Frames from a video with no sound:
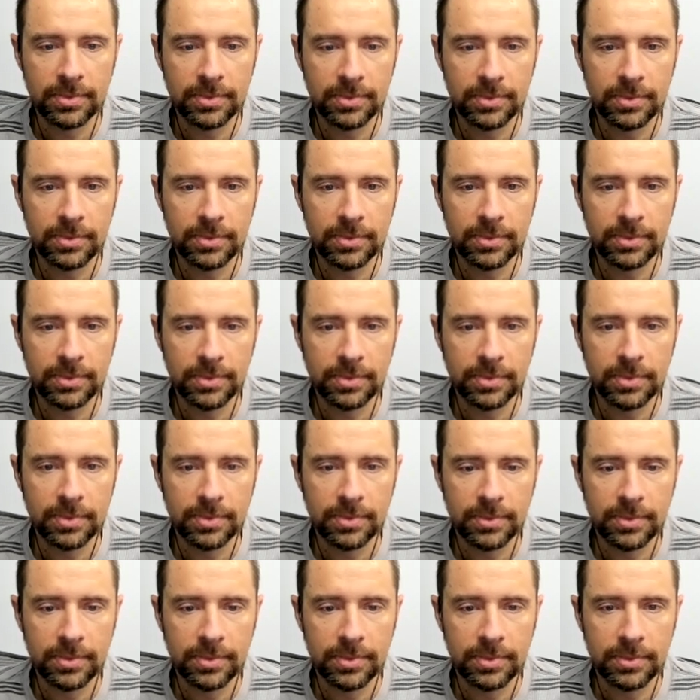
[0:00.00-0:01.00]

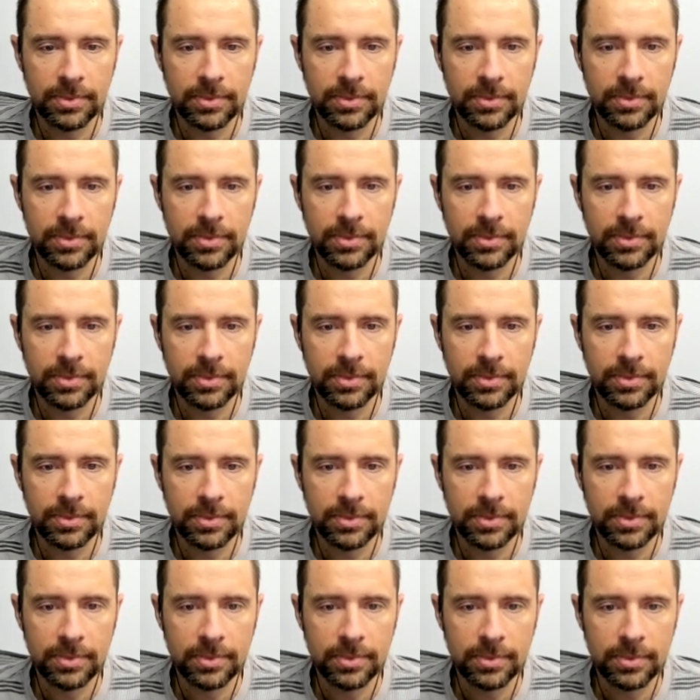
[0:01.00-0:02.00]

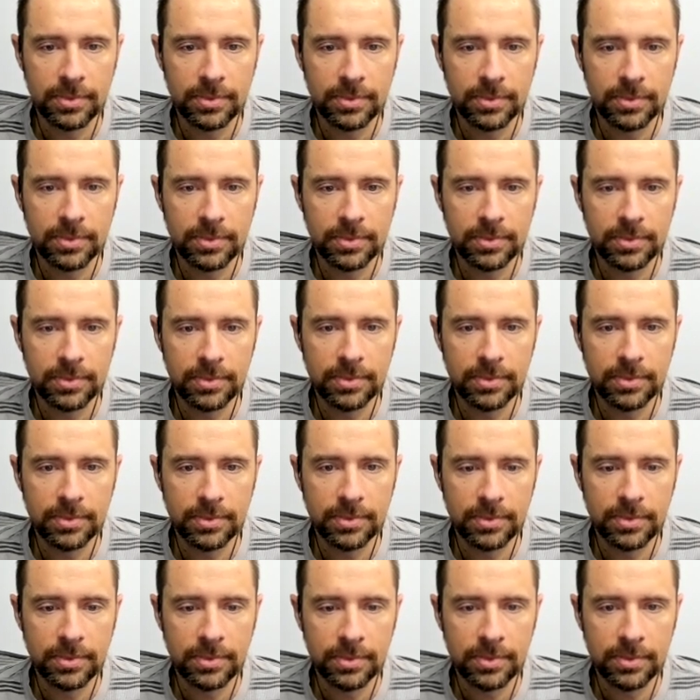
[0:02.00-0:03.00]

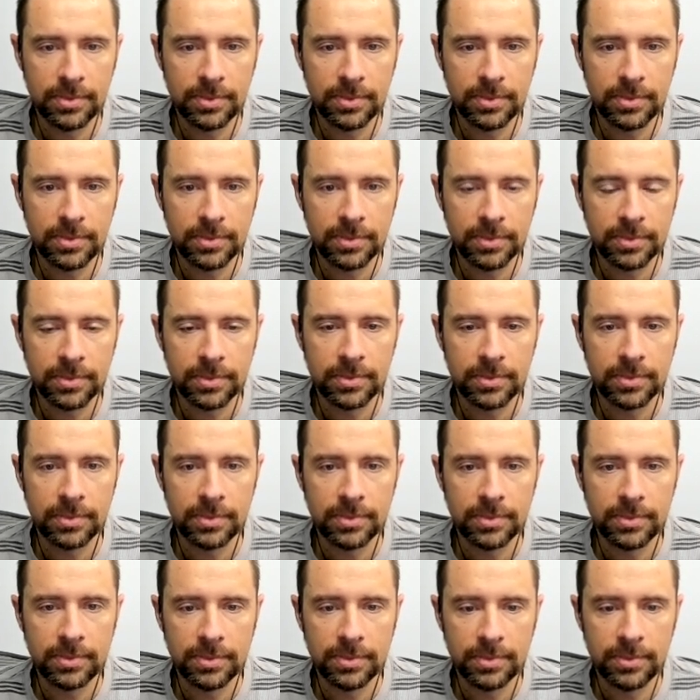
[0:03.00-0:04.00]

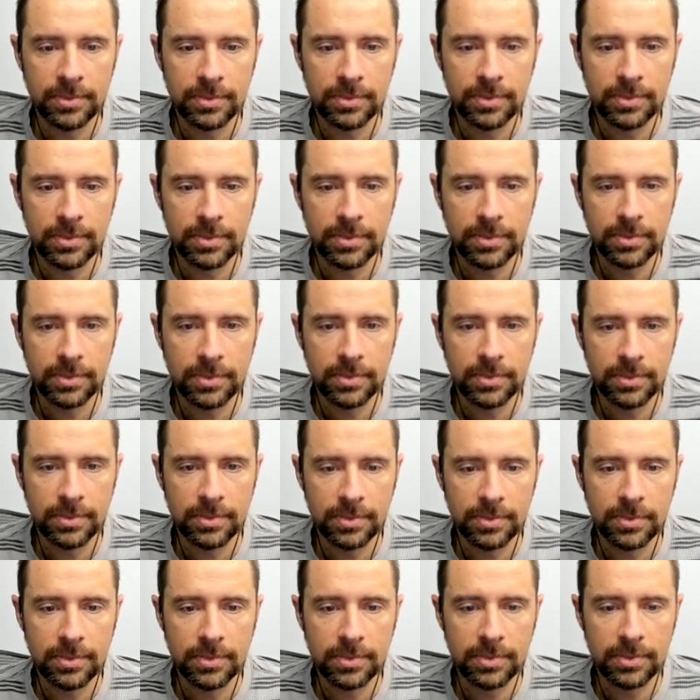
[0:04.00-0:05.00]

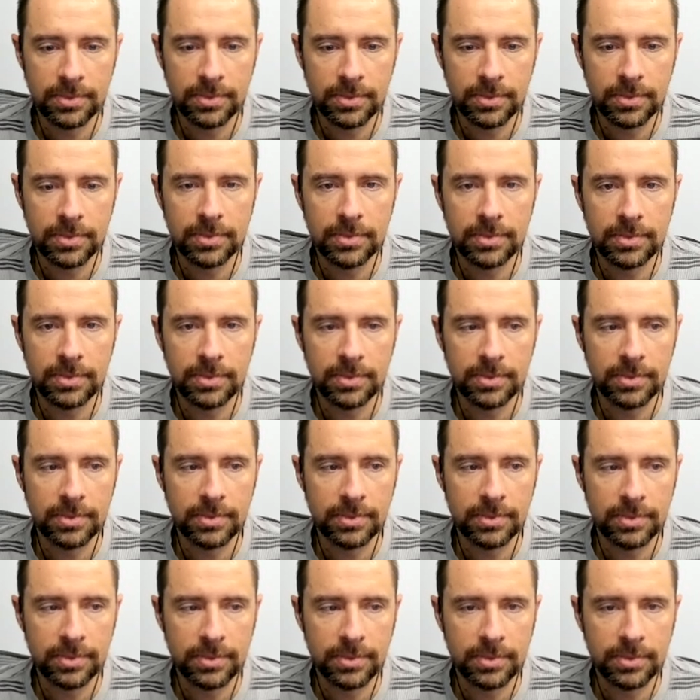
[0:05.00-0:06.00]

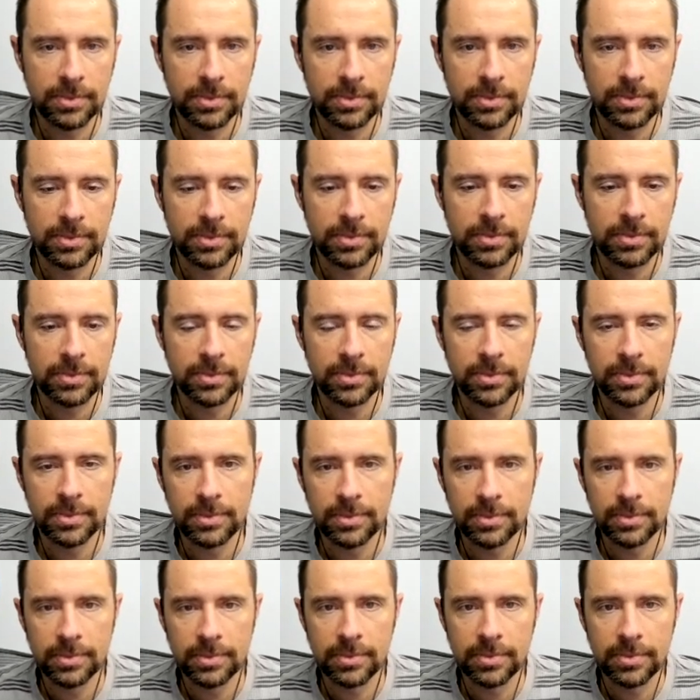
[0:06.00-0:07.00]

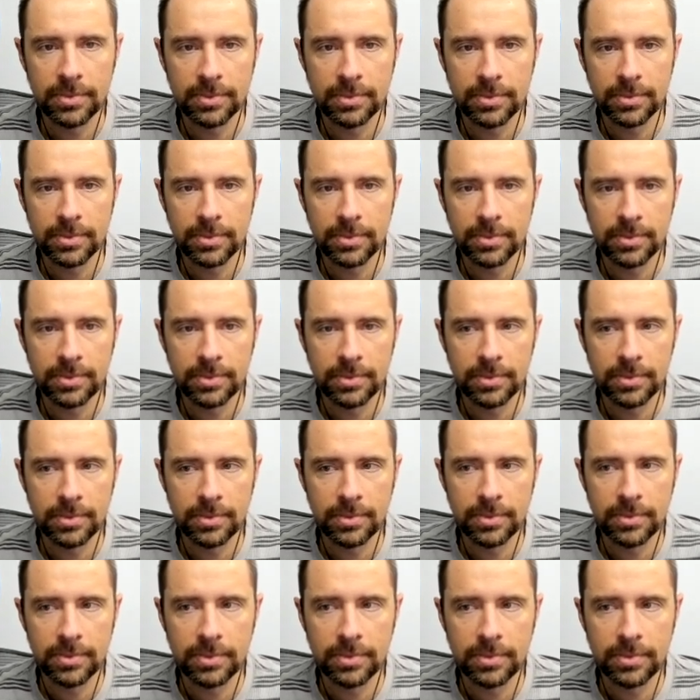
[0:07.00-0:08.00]
(silent)